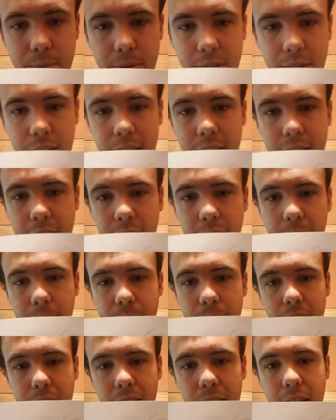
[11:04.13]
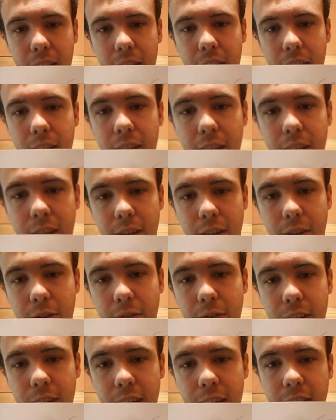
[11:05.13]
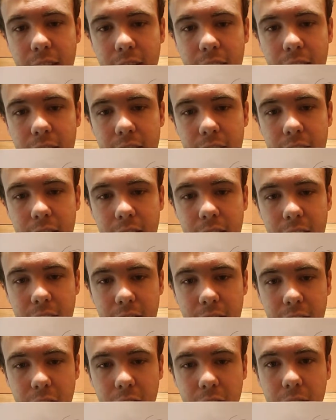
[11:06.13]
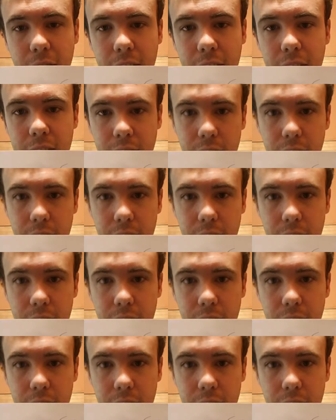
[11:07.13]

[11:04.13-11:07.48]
here, you'll find the